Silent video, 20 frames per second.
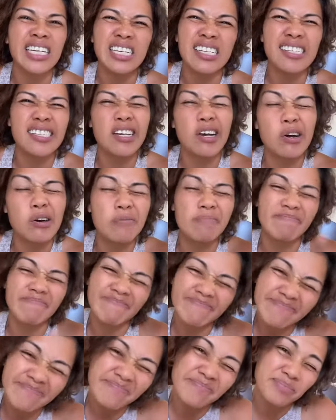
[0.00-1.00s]
So
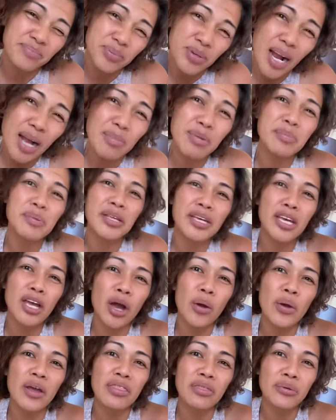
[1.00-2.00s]
probably
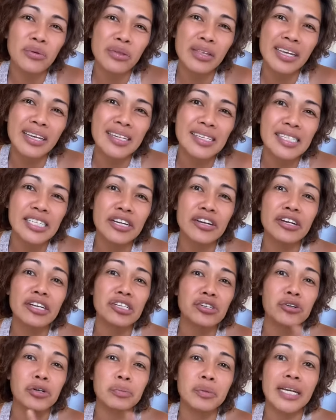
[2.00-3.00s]
go in through the exterior
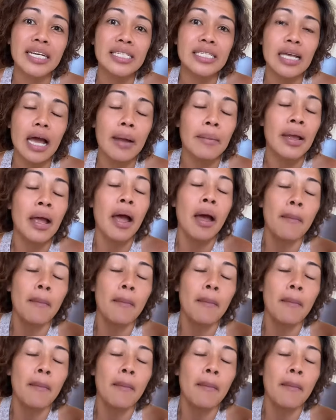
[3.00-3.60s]
to replace that.